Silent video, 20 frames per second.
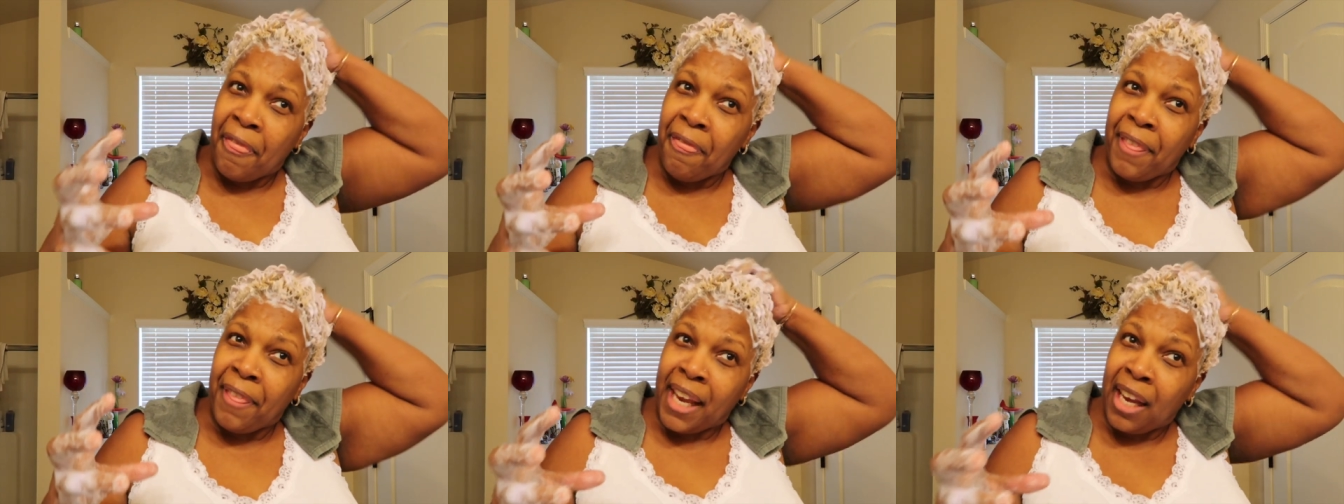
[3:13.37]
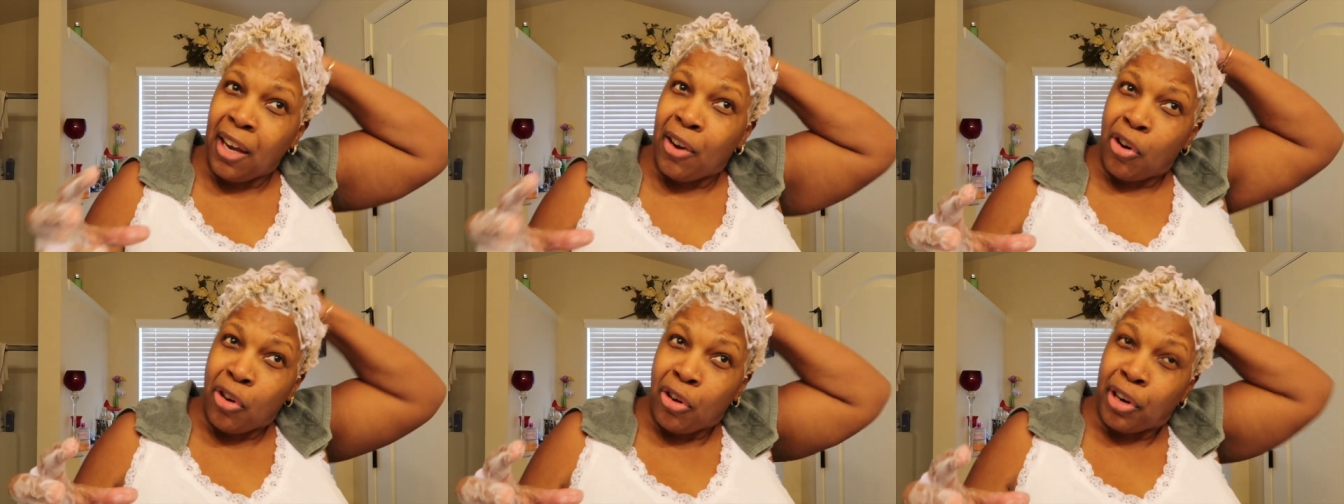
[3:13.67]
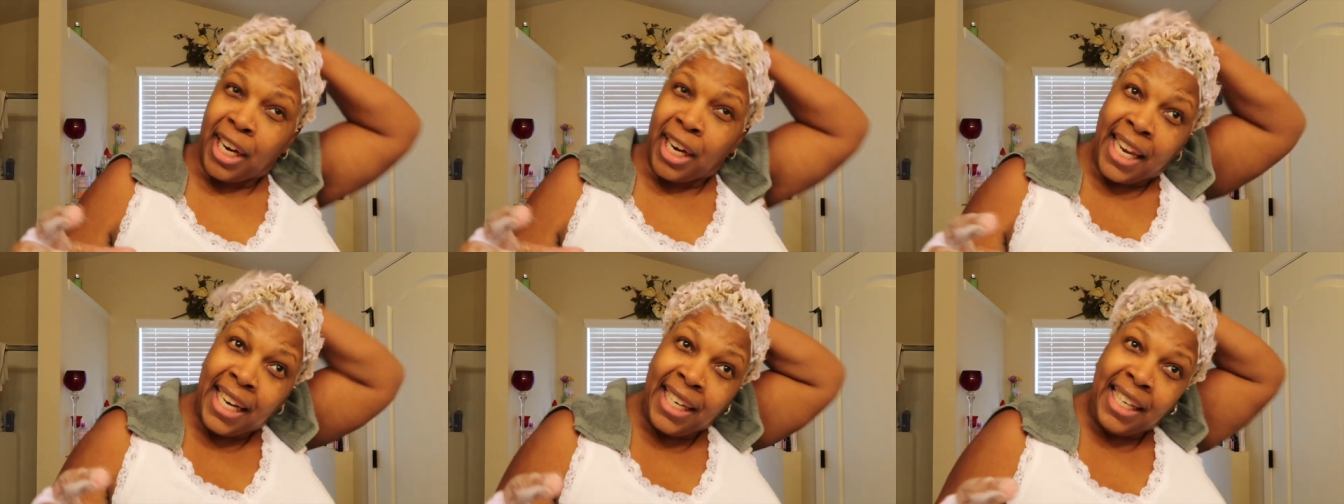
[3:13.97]
thick
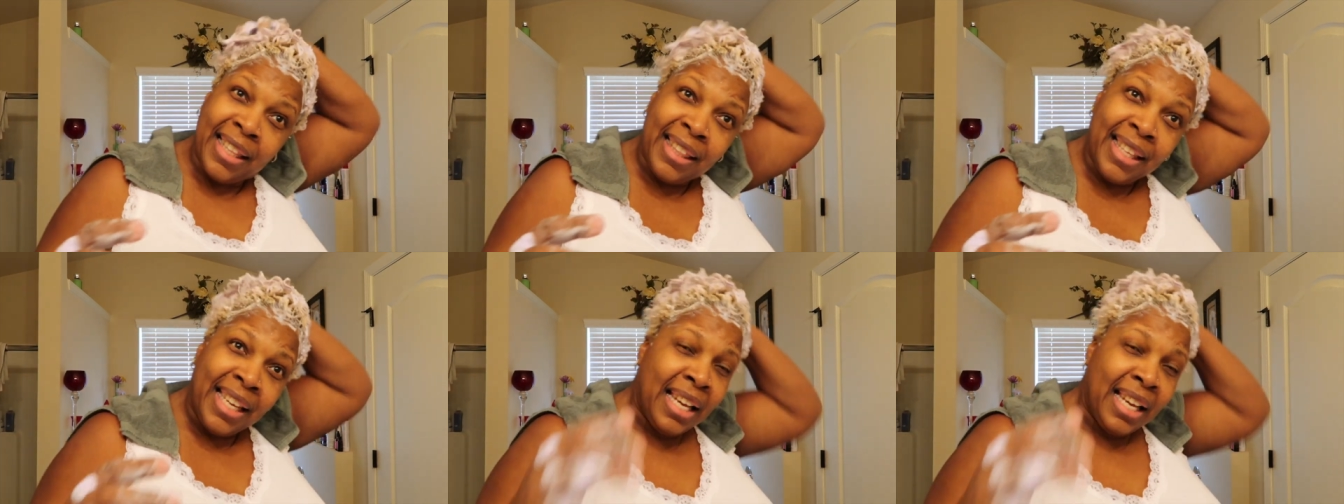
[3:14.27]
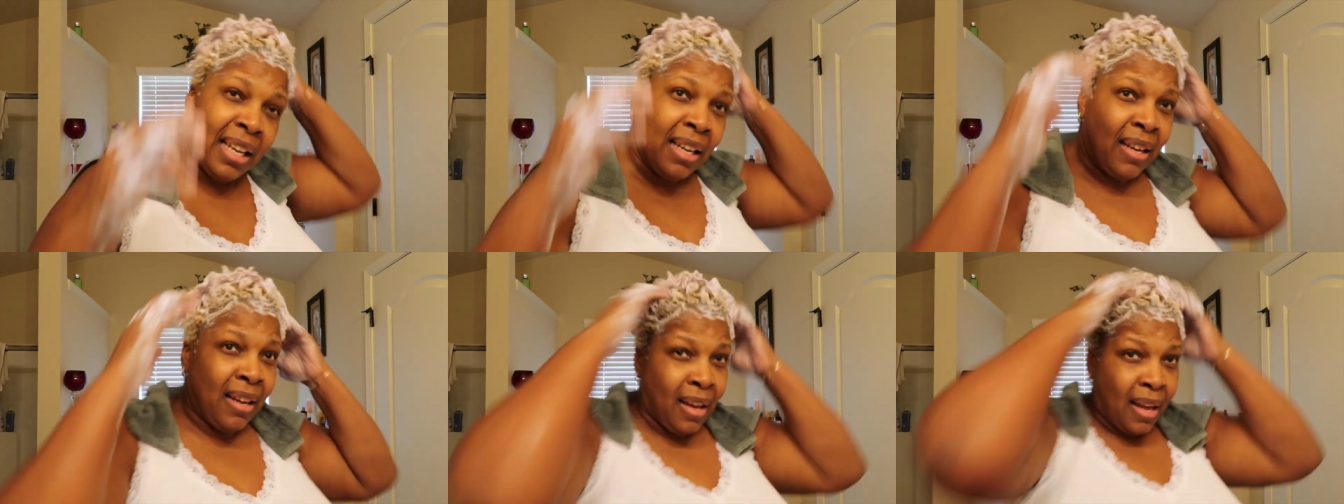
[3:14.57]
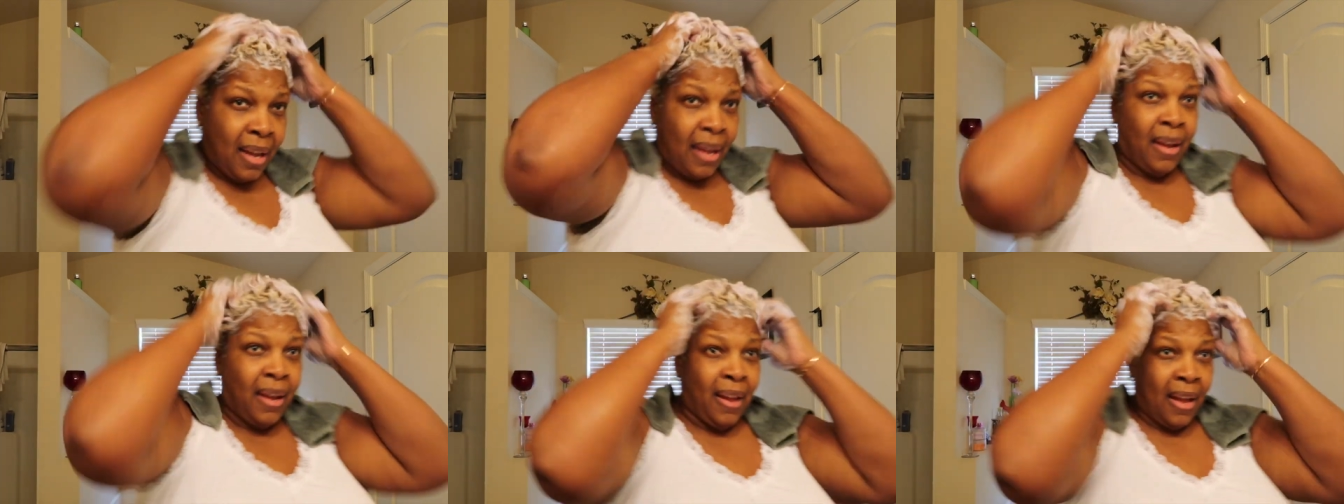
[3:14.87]
or anything.
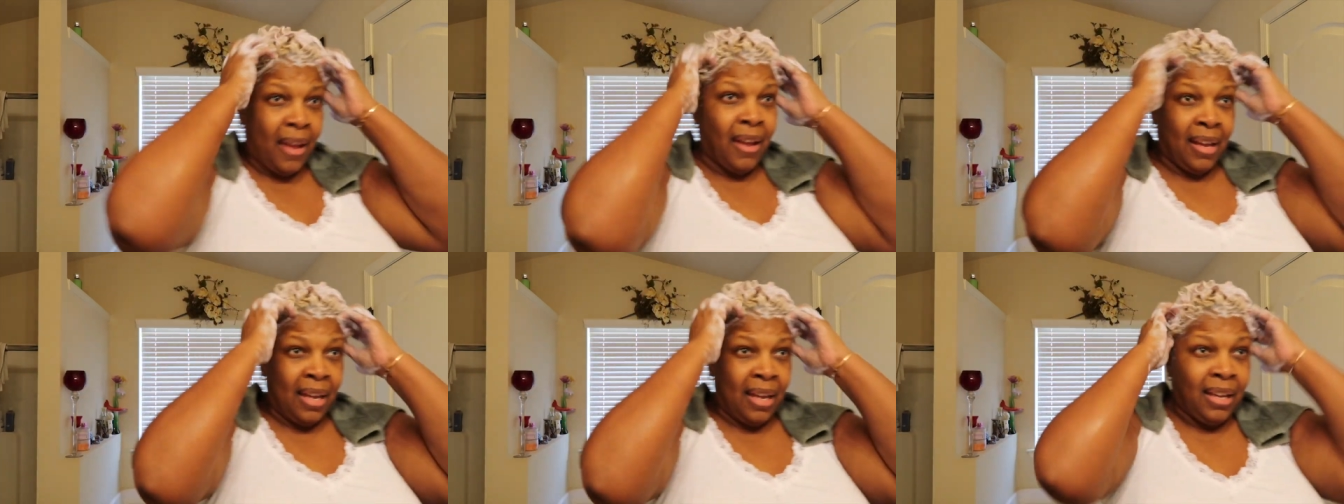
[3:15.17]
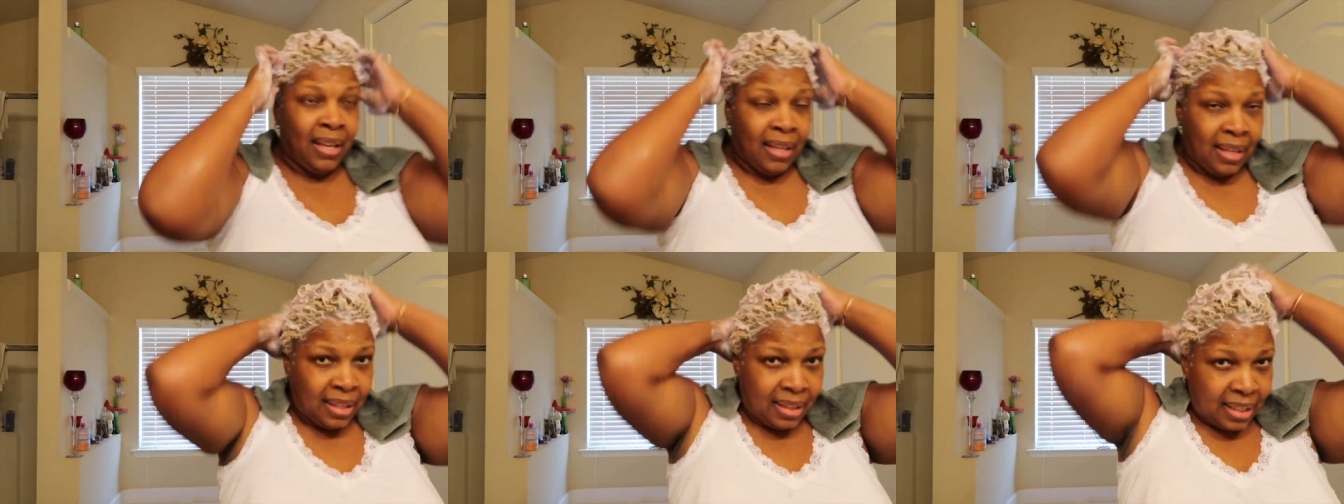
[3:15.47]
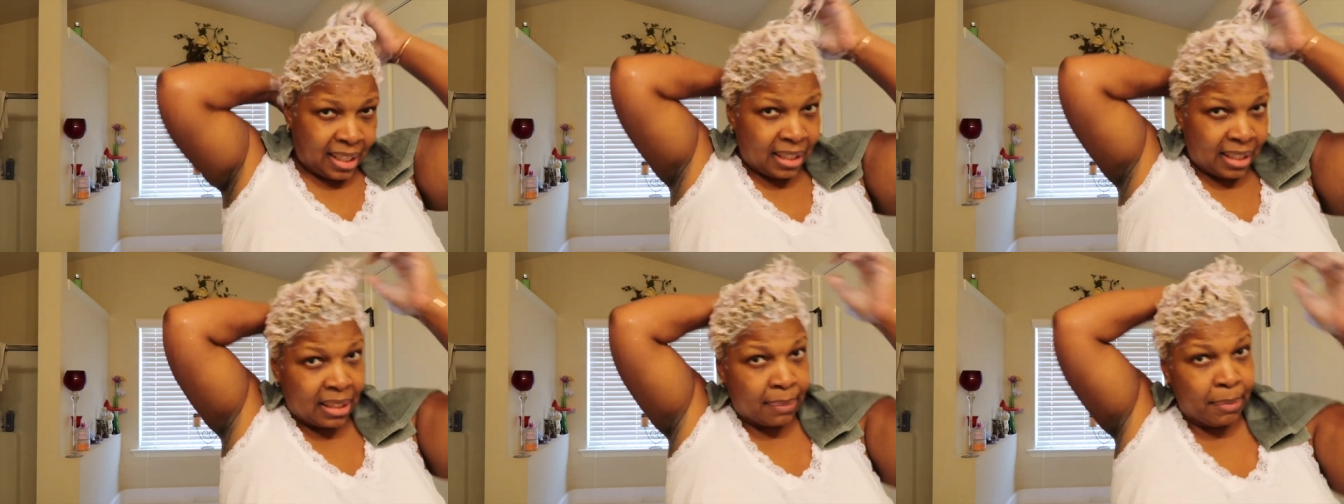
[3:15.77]
I
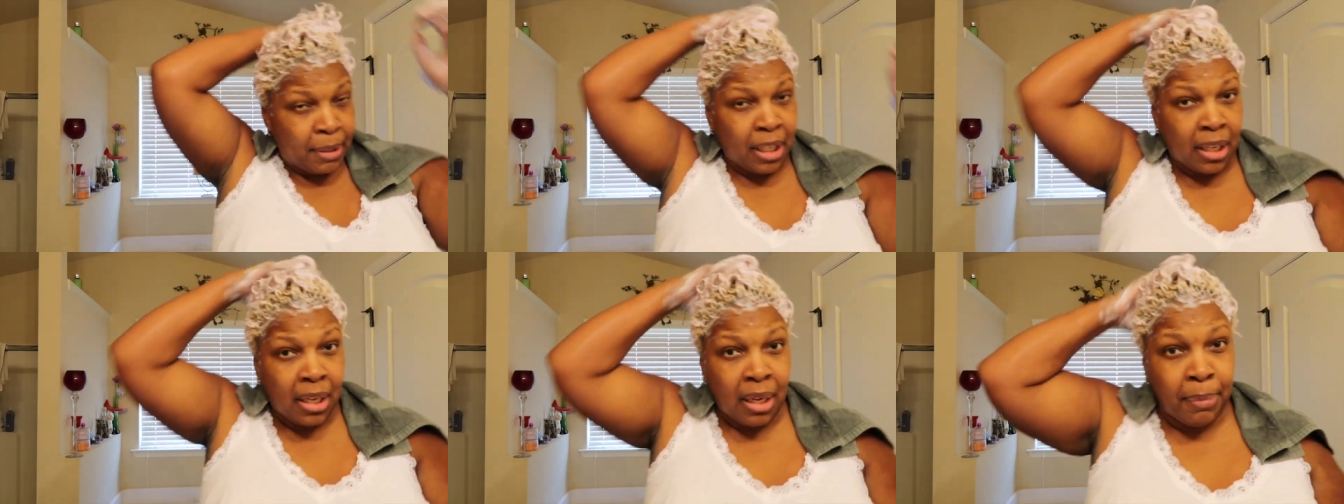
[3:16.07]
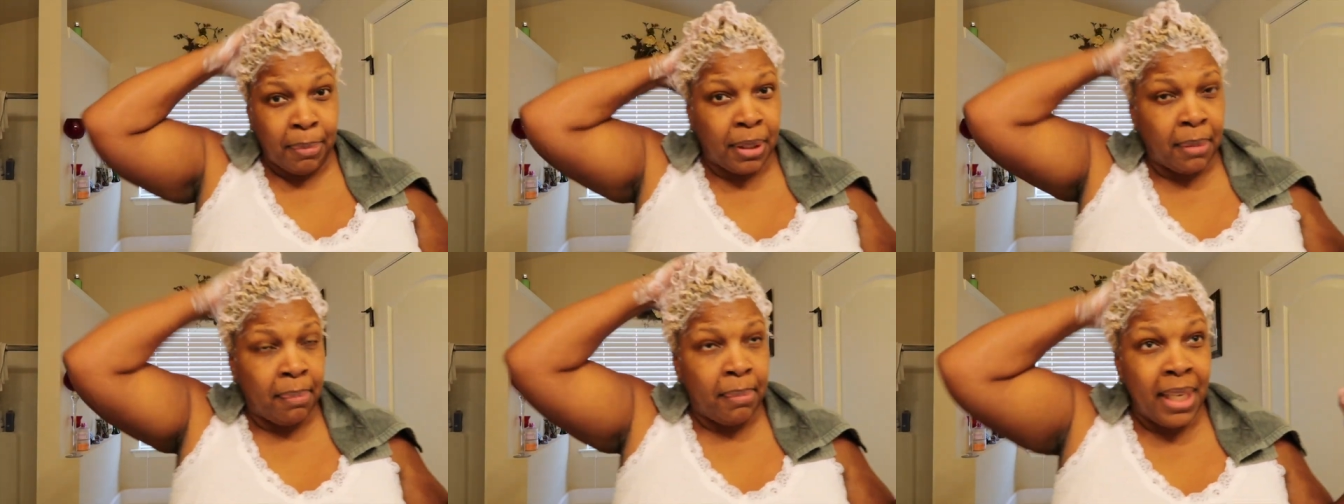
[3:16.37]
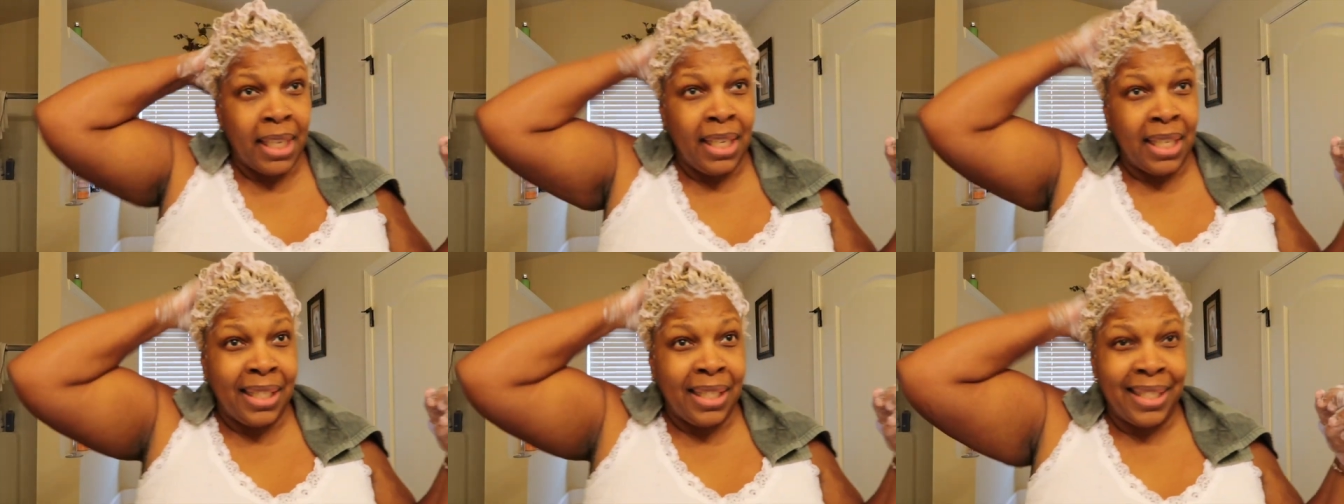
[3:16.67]
think it's been a couple of
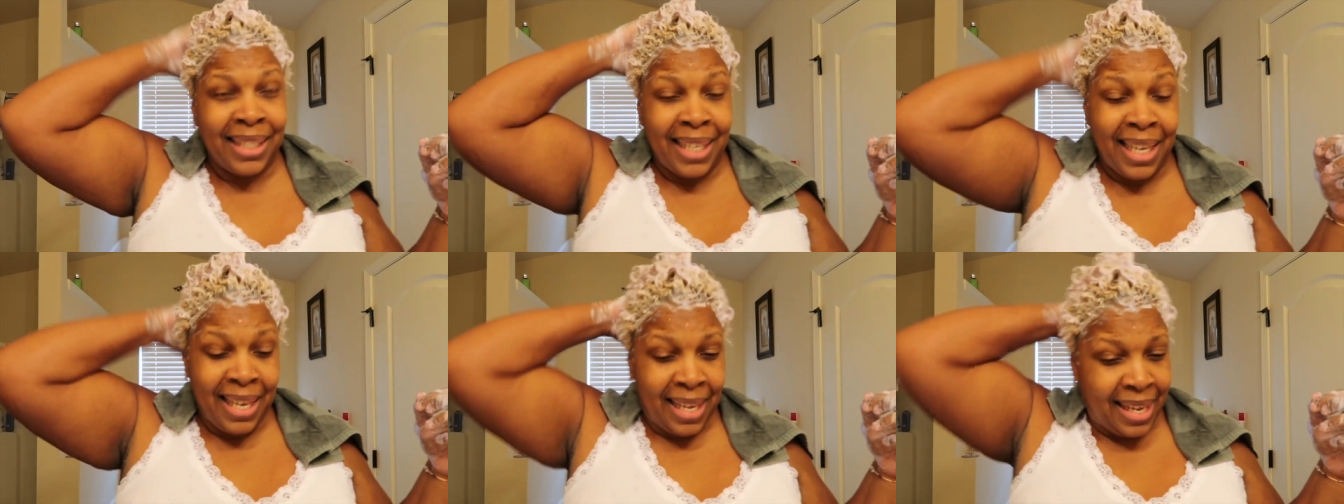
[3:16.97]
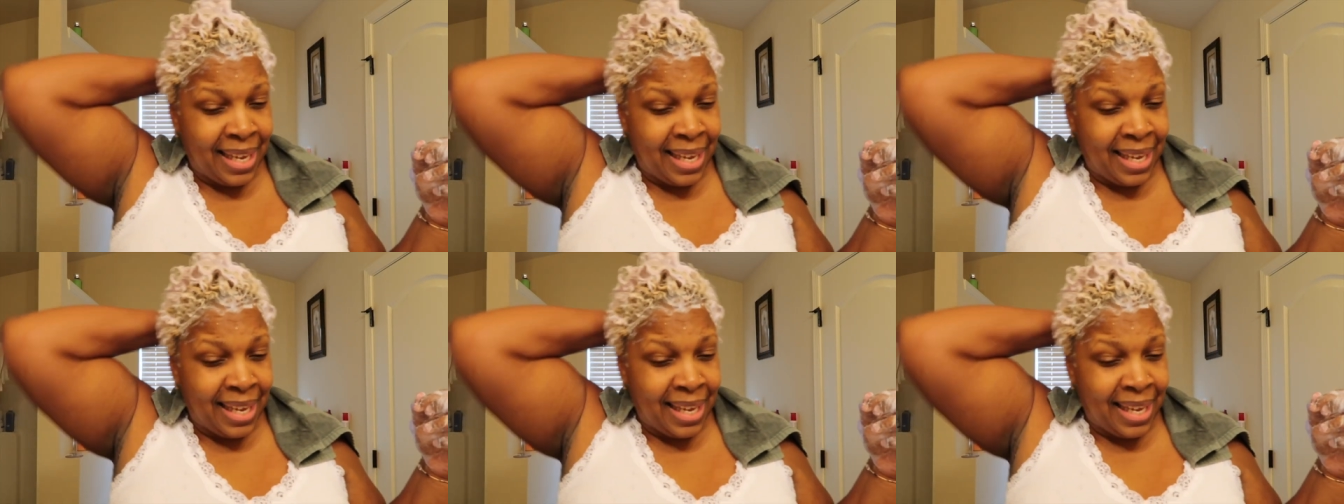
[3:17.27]
minutes